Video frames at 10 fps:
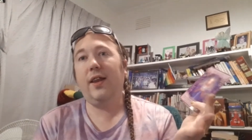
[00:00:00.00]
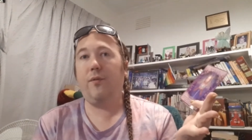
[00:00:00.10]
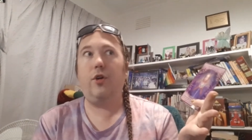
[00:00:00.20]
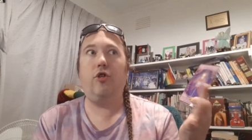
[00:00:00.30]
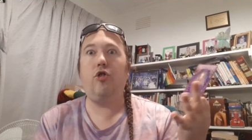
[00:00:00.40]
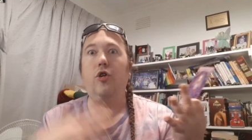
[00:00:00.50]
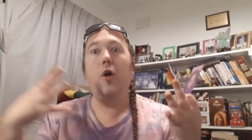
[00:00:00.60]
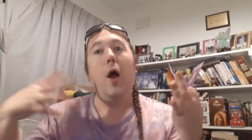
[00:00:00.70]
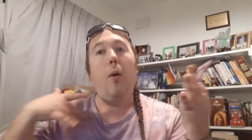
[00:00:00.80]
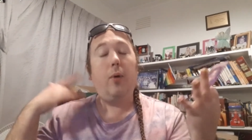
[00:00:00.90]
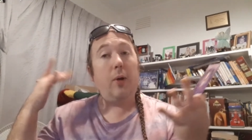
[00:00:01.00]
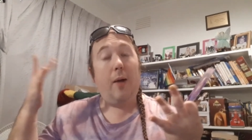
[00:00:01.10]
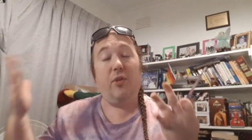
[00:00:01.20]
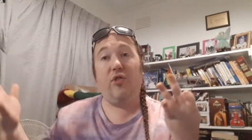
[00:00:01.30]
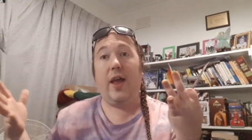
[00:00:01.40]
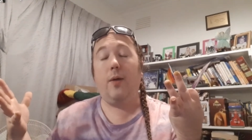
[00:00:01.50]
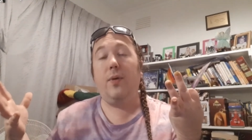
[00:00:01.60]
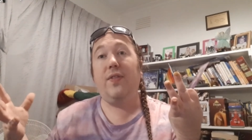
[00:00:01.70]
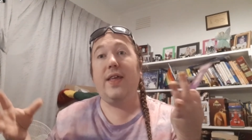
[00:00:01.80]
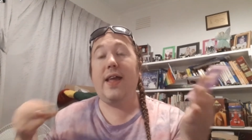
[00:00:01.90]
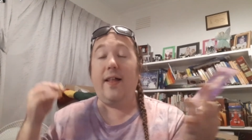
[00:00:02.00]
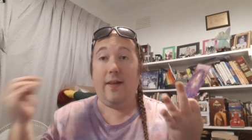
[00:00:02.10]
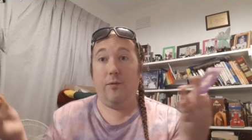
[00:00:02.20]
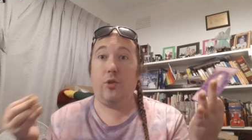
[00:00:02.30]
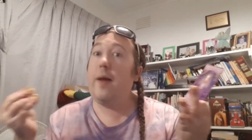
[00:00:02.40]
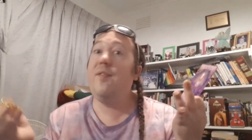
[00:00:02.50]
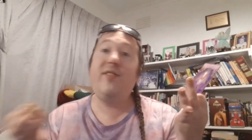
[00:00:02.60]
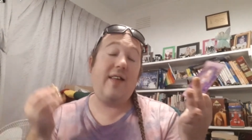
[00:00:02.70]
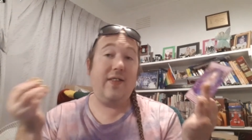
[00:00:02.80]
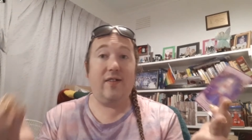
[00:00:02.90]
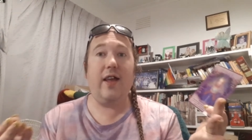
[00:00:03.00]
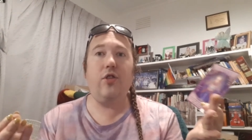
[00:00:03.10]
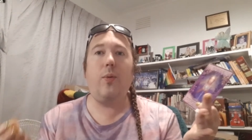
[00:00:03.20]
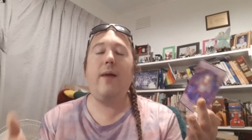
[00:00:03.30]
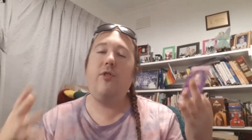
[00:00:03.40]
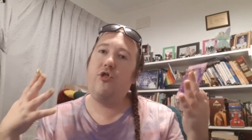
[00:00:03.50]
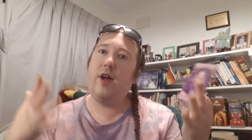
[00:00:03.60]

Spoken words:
different to what I was saying with the 11th waivers and the 10th waivers.